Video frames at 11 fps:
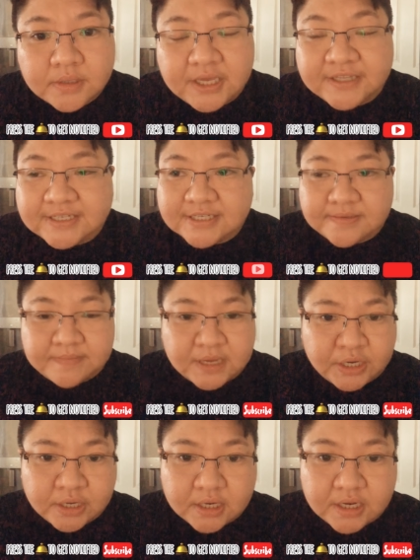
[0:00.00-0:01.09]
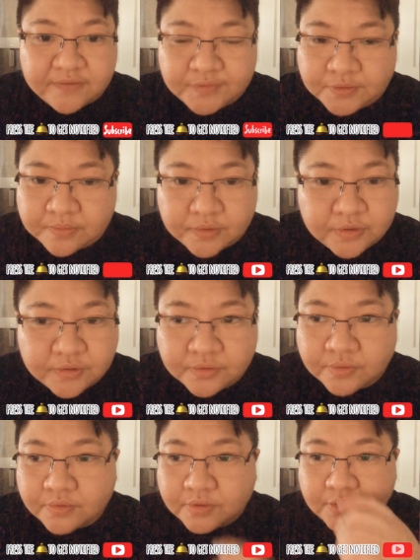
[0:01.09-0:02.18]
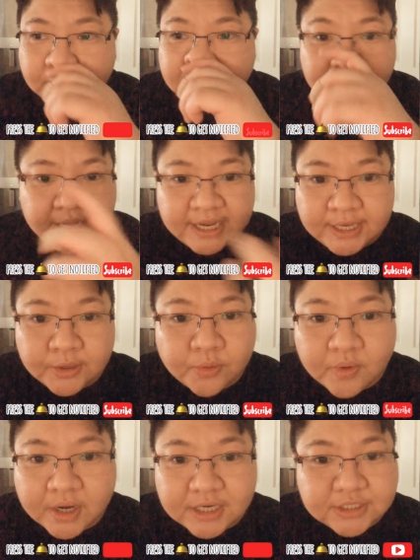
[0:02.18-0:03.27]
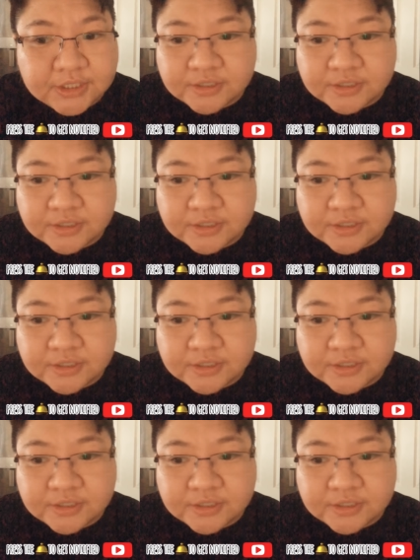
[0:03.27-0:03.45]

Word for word: It doesn't matter if you you you die or what.